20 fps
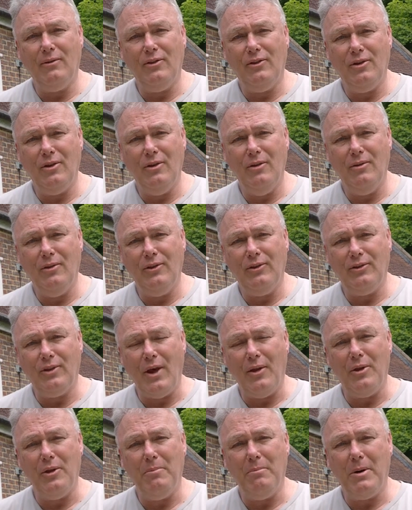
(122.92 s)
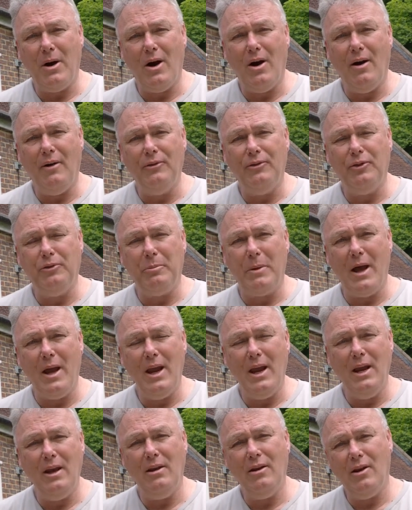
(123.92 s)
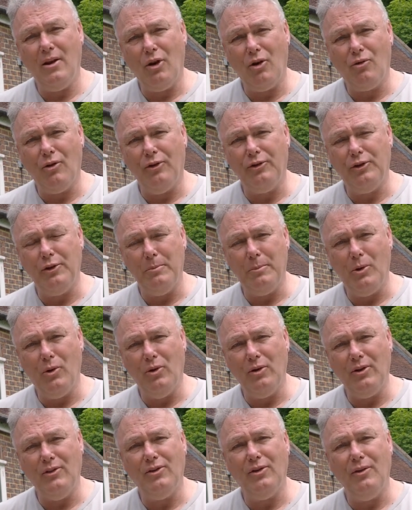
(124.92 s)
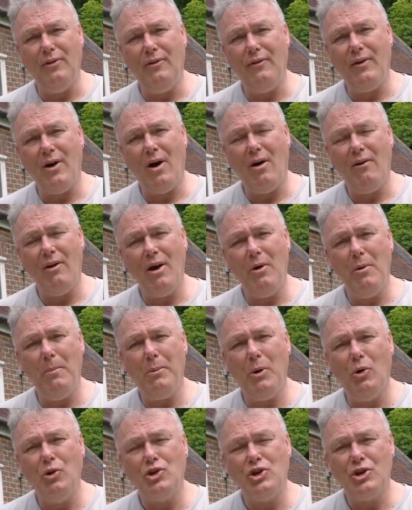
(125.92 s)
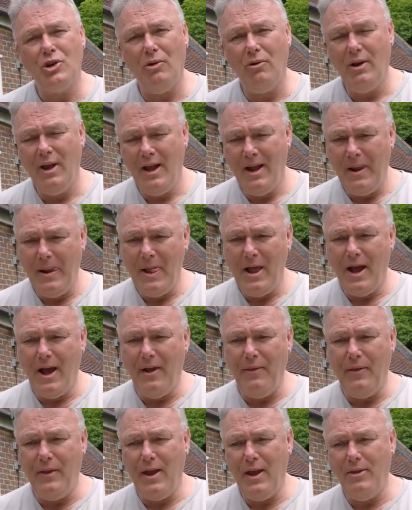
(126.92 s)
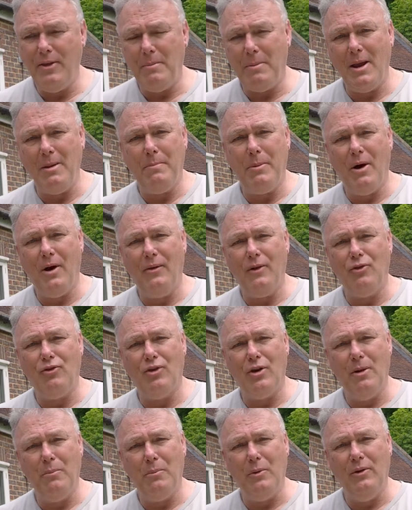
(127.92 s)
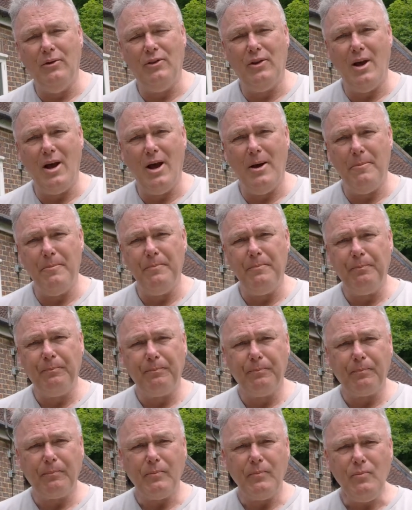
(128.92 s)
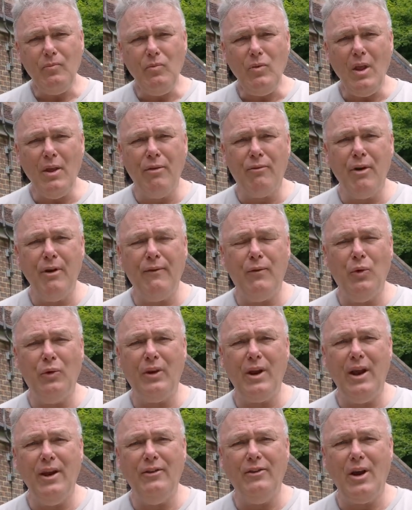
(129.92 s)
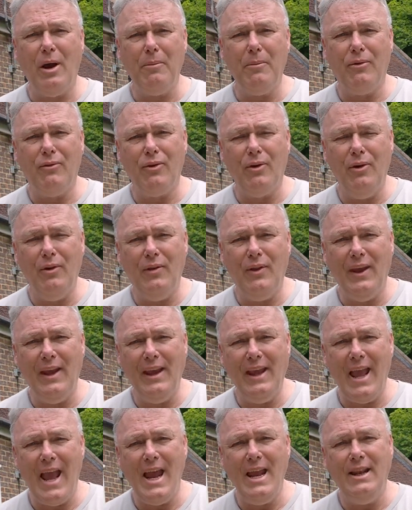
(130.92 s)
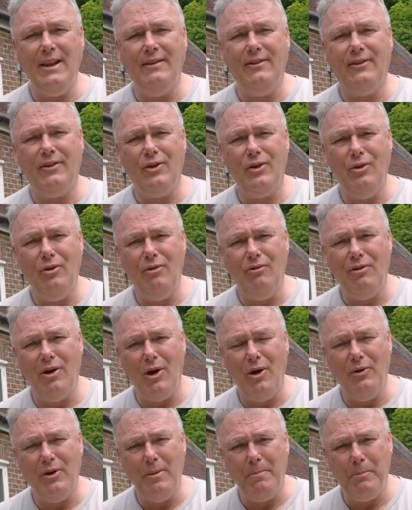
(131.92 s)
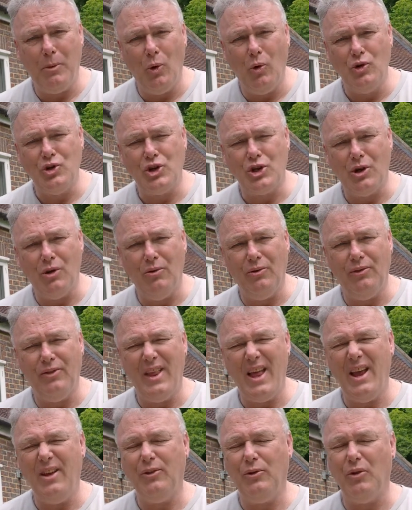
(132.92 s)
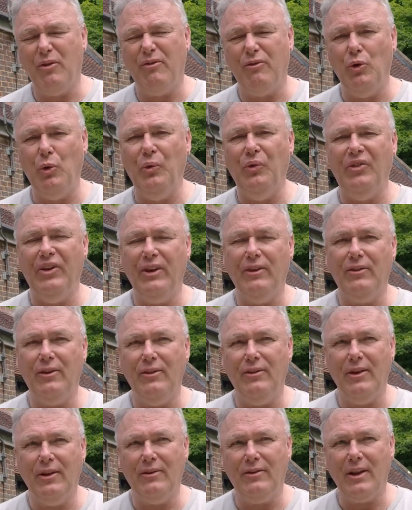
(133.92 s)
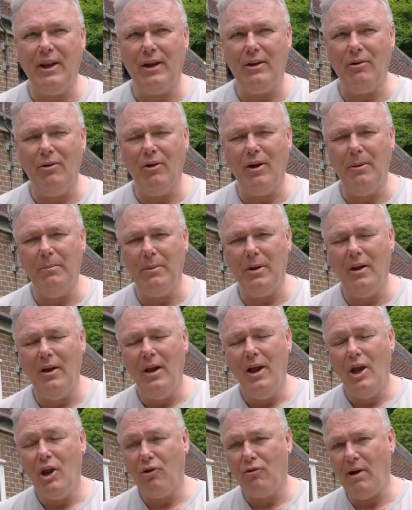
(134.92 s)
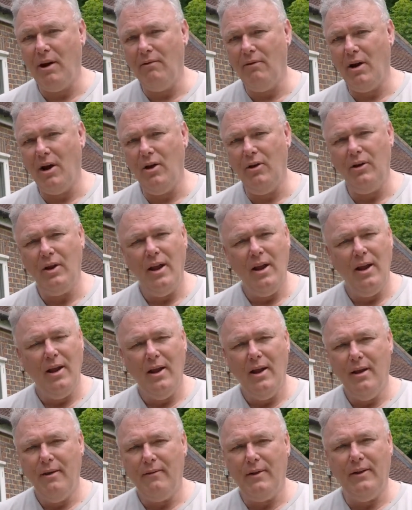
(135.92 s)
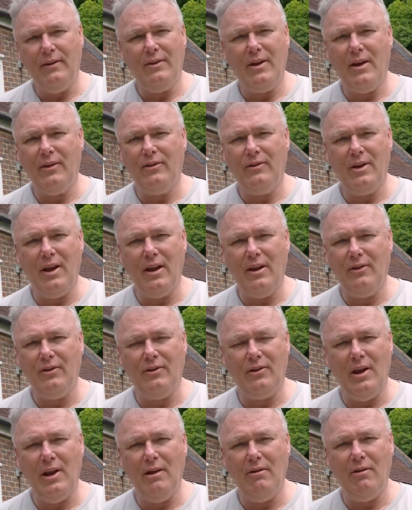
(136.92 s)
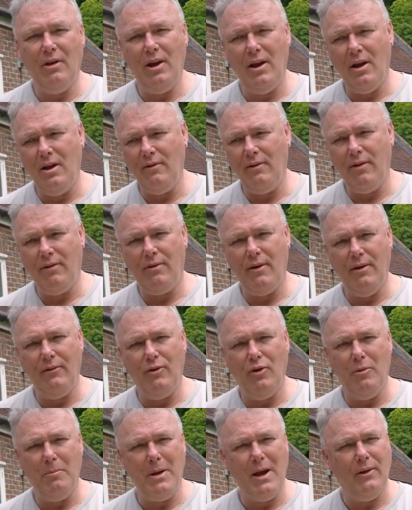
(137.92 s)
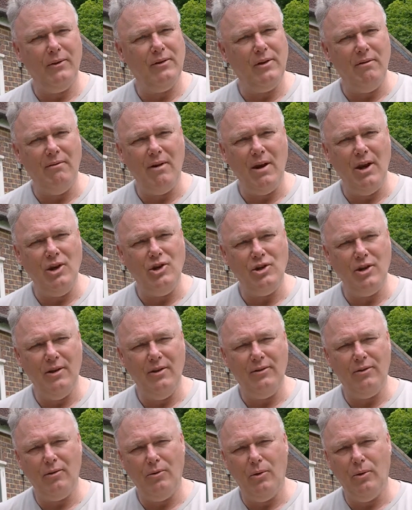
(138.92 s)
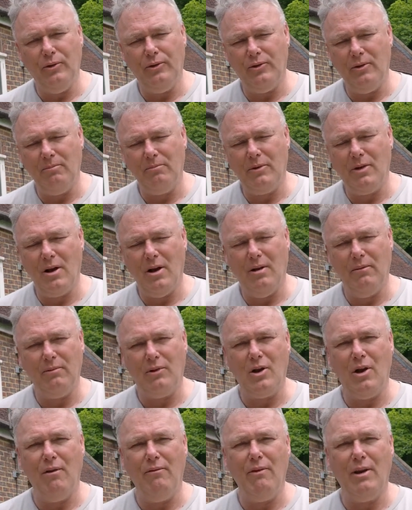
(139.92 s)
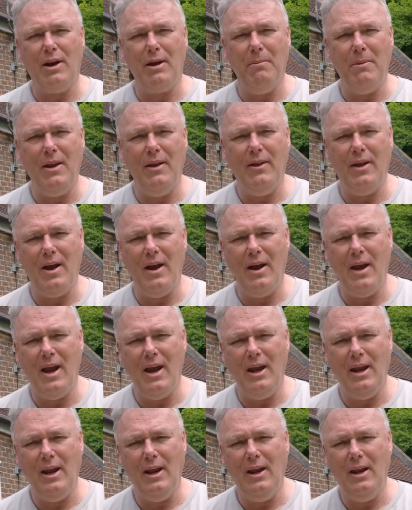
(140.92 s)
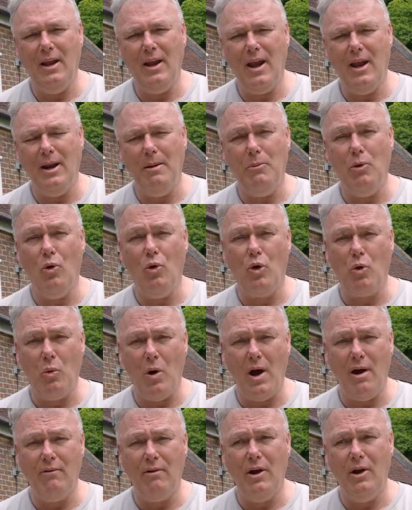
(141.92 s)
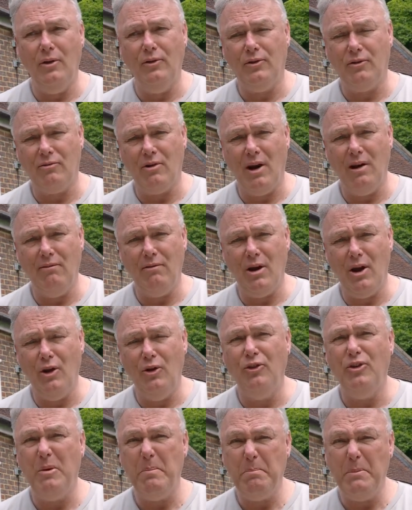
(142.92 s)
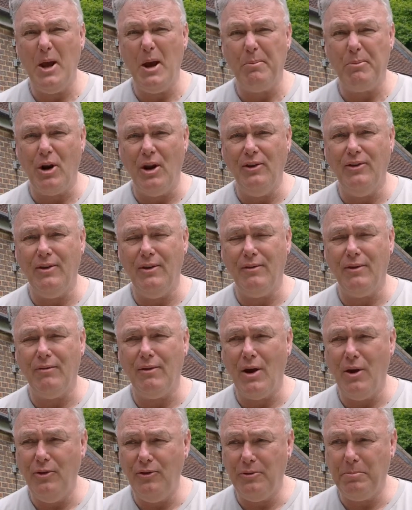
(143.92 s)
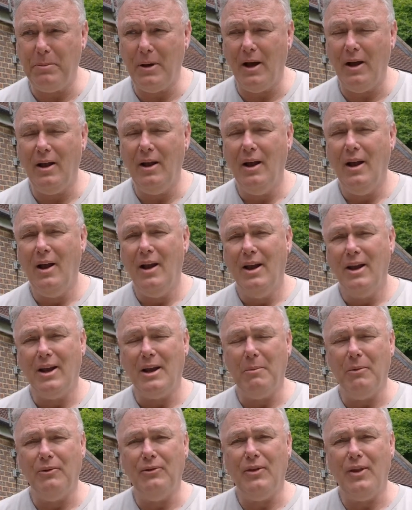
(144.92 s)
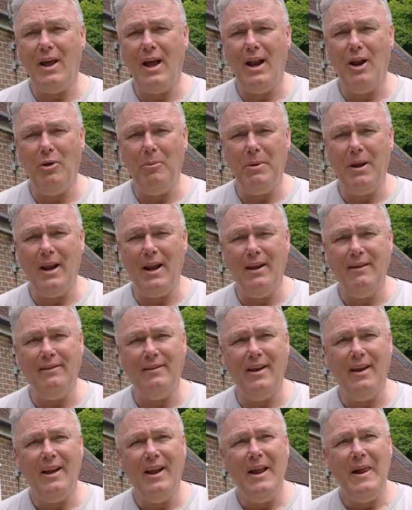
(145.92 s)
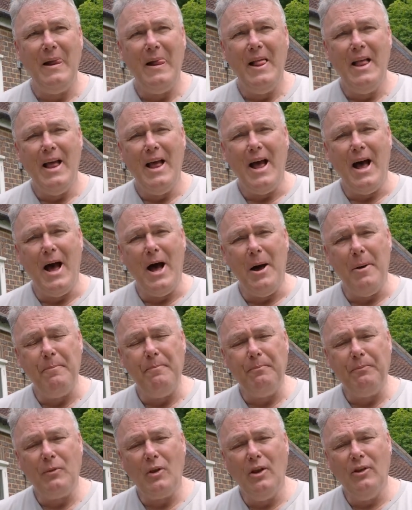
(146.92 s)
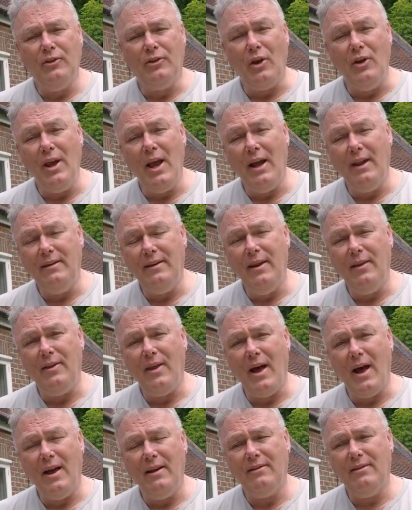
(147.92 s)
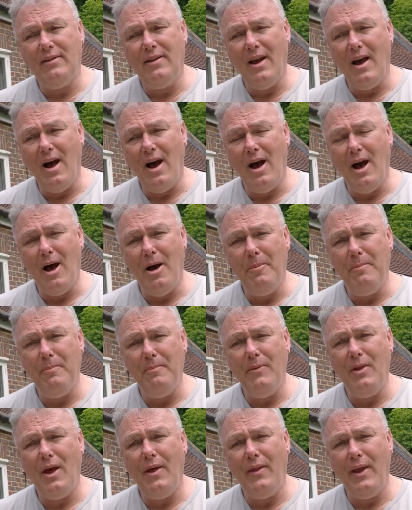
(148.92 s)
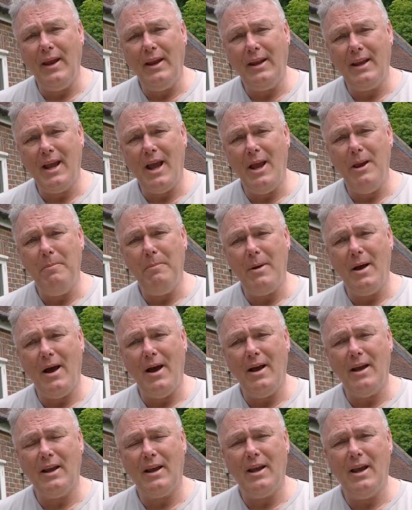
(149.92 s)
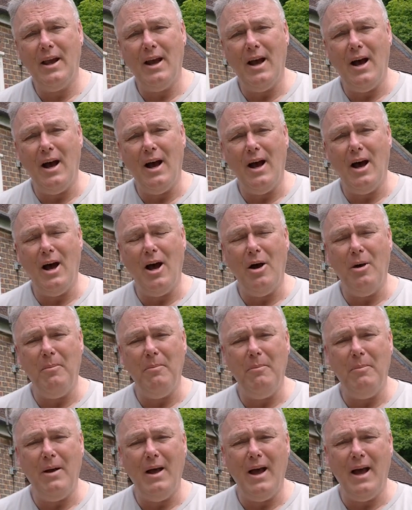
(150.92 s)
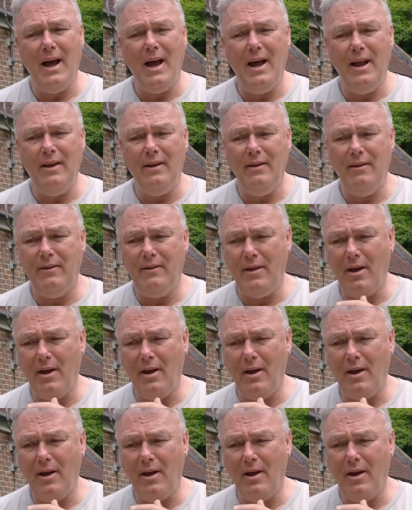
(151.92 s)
to the southern part of Spain and across the border to Faro in Portugal. And then the main part of the trip was 3 or 4 days up through the N2 road in Portugal. Their sort of Route 66 they call it, but great road, fantastic scenery over 3 or 4 mountain ranges, awesome. Can't recommend that any more. Quiet roads, great roads, bit abrasive the roads, but come on to that a little bit later. So yeah, did that, then came back, and